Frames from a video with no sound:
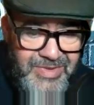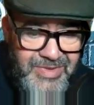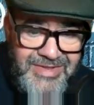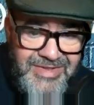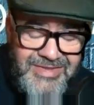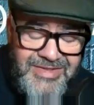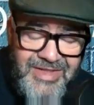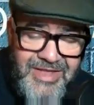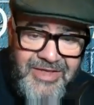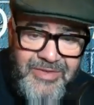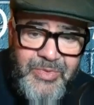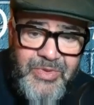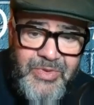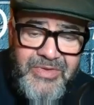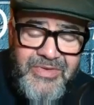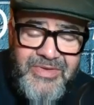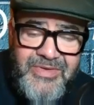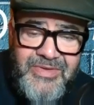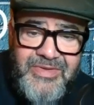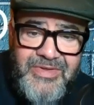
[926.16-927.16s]
is Labour
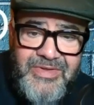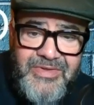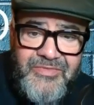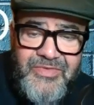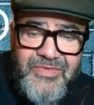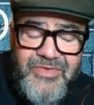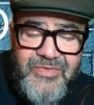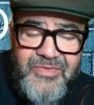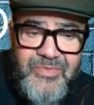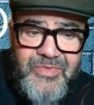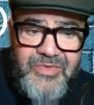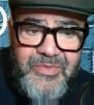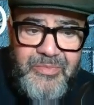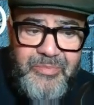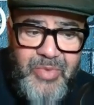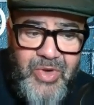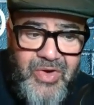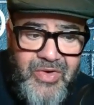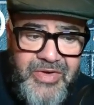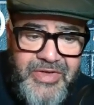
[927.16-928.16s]
the
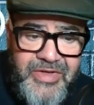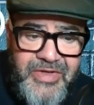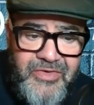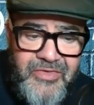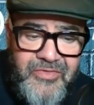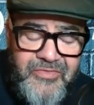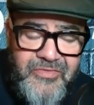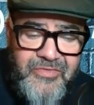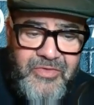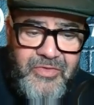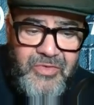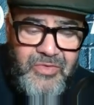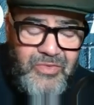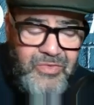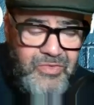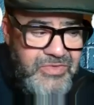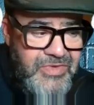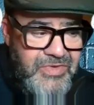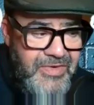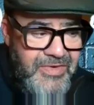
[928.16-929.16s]
party of
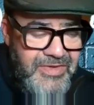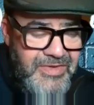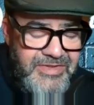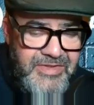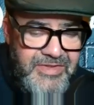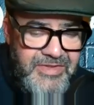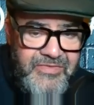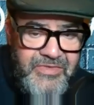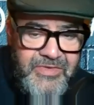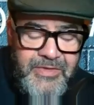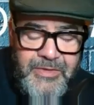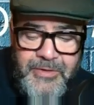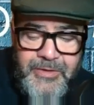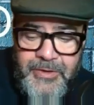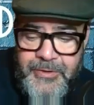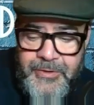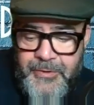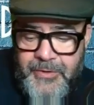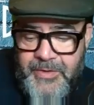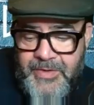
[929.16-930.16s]
alternative?
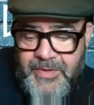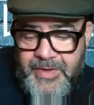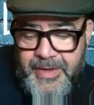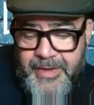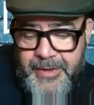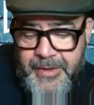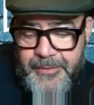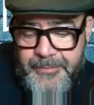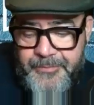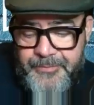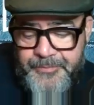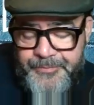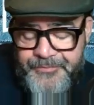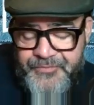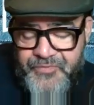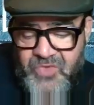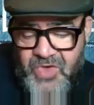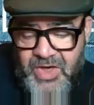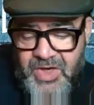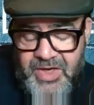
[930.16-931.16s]

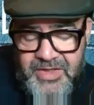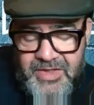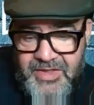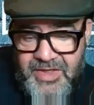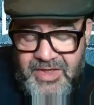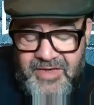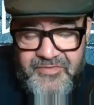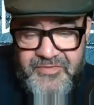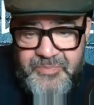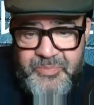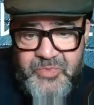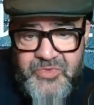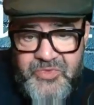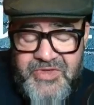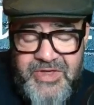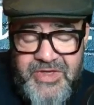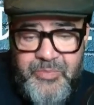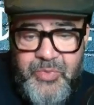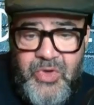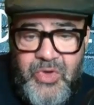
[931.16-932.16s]
I've
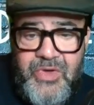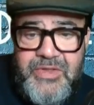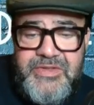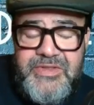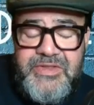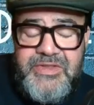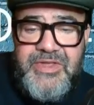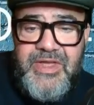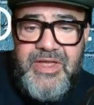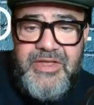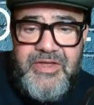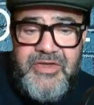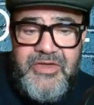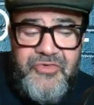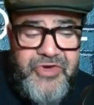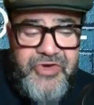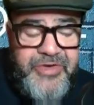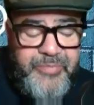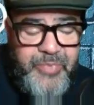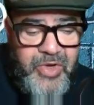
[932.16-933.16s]
seen policies that the
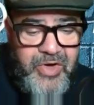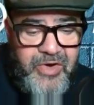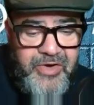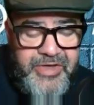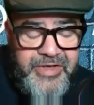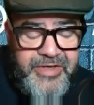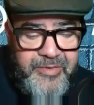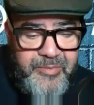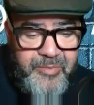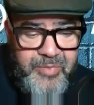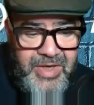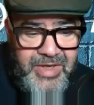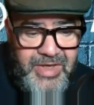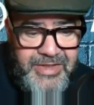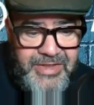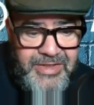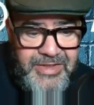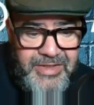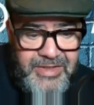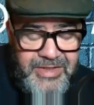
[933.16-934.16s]
Green Party are
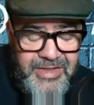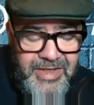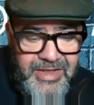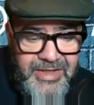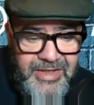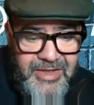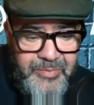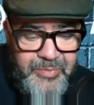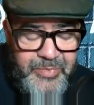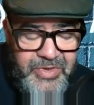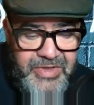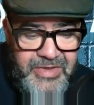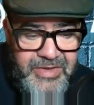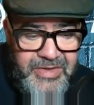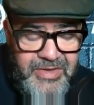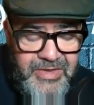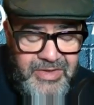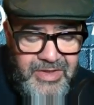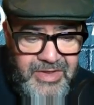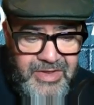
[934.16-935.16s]
plugging, and
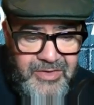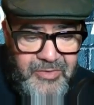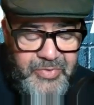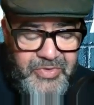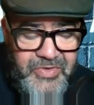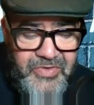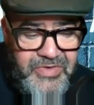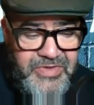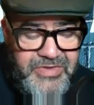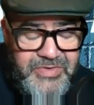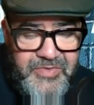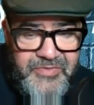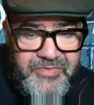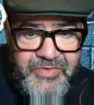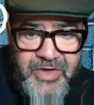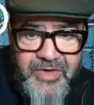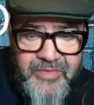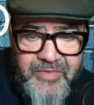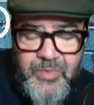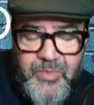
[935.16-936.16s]
I'll be honest with
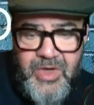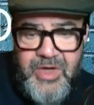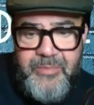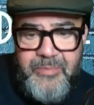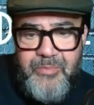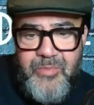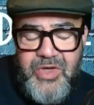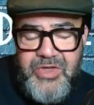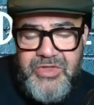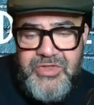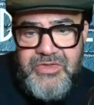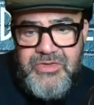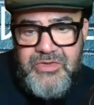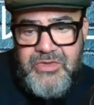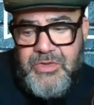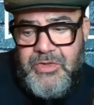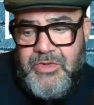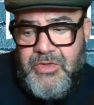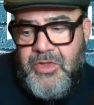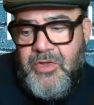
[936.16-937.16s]
you, I'm much
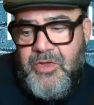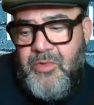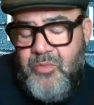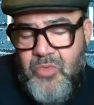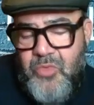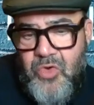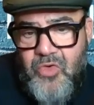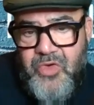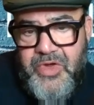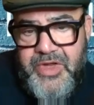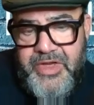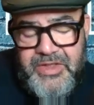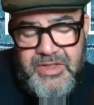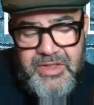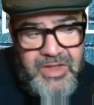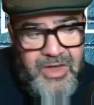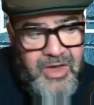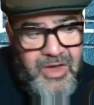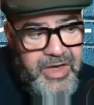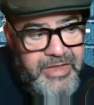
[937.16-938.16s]
more
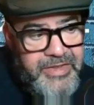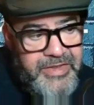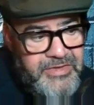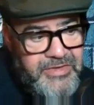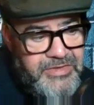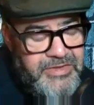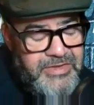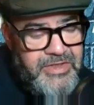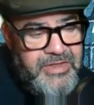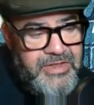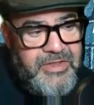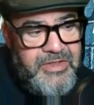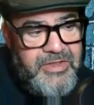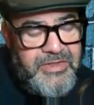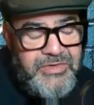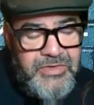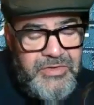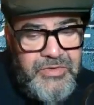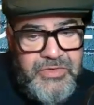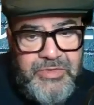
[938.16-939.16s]
inclined
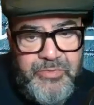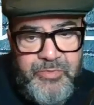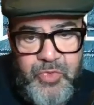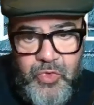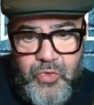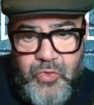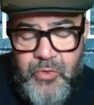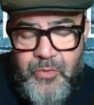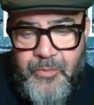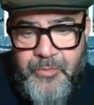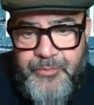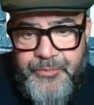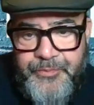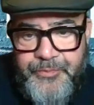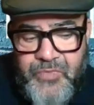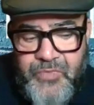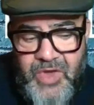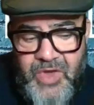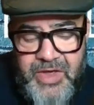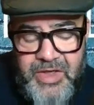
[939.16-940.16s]
to support
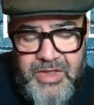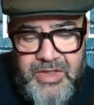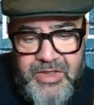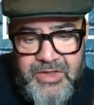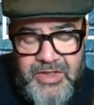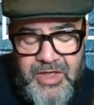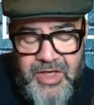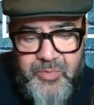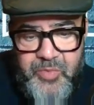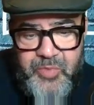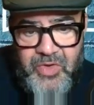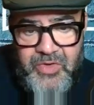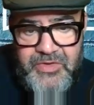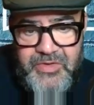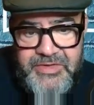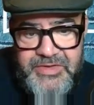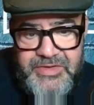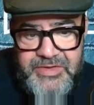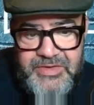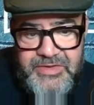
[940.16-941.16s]

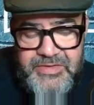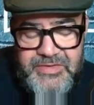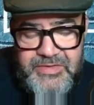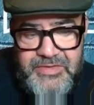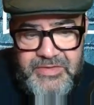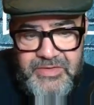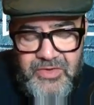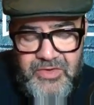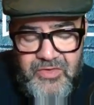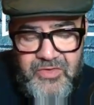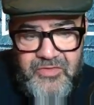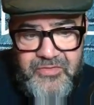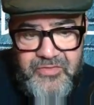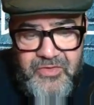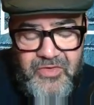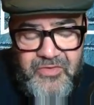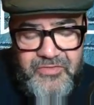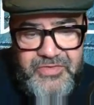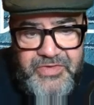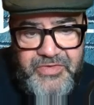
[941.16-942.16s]
policies
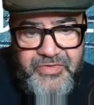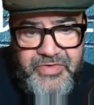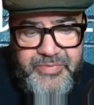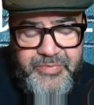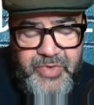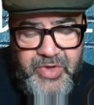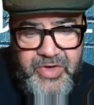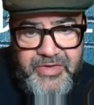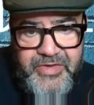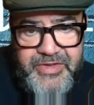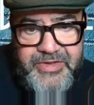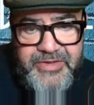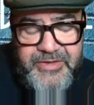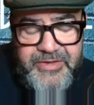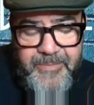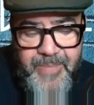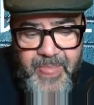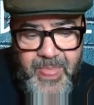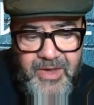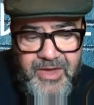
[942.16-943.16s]
of the Green Party.
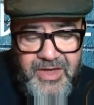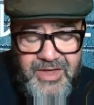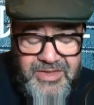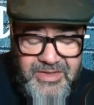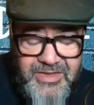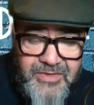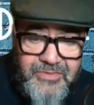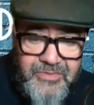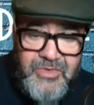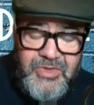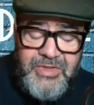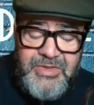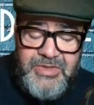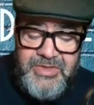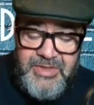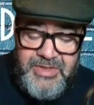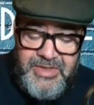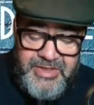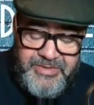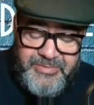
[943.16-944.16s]

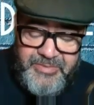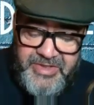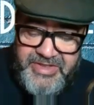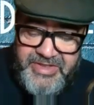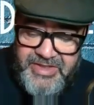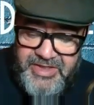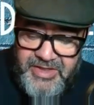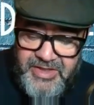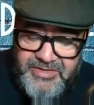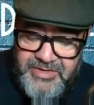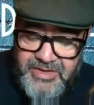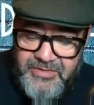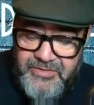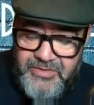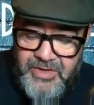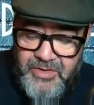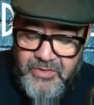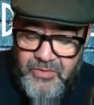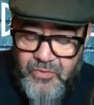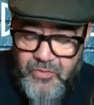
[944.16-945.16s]
Admittedly, I don't
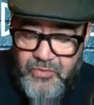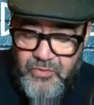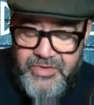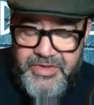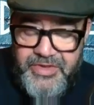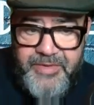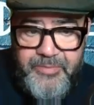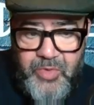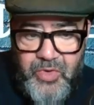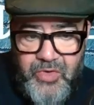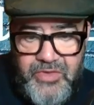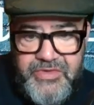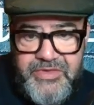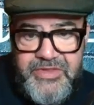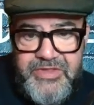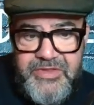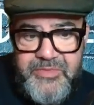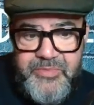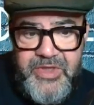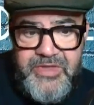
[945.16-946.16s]
know all their
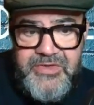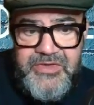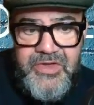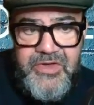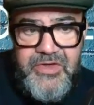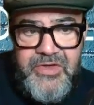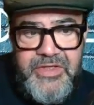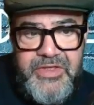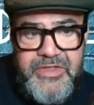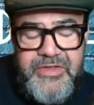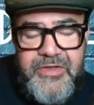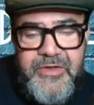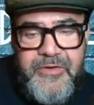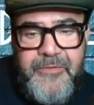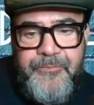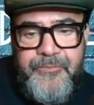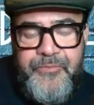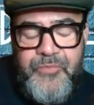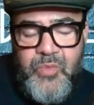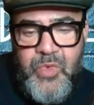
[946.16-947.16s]
policies, but certainly
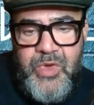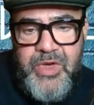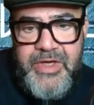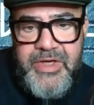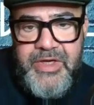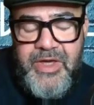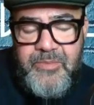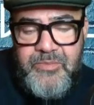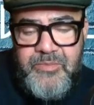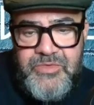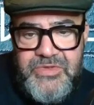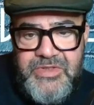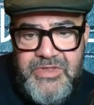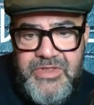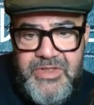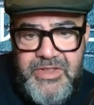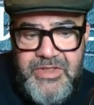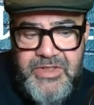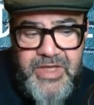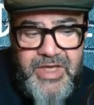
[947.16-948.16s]
when it comes to
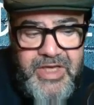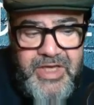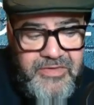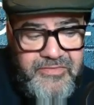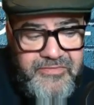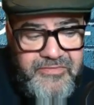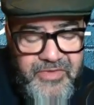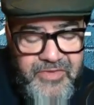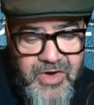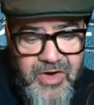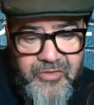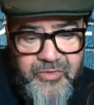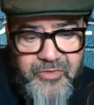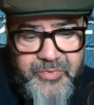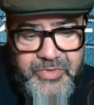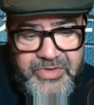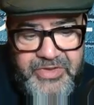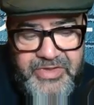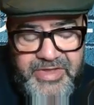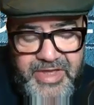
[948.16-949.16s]
the
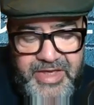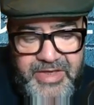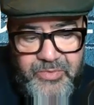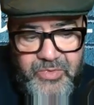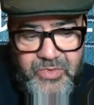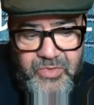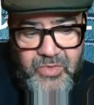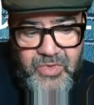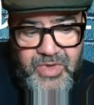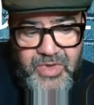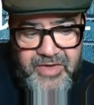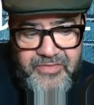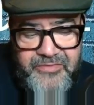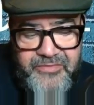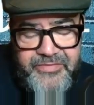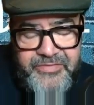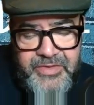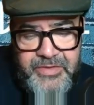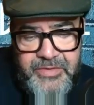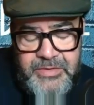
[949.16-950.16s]
environment, they will
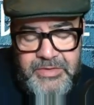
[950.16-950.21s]
have